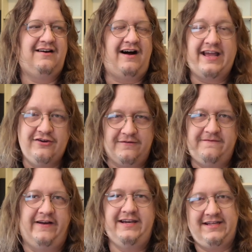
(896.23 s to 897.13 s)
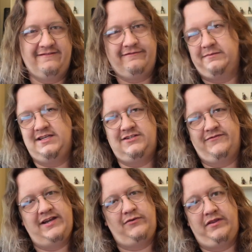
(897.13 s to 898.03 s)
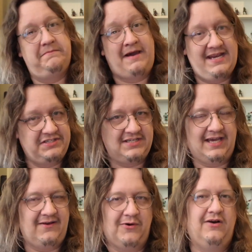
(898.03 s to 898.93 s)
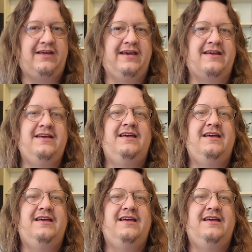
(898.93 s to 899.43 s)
I couldn't find any information of anyone that managed to get it working.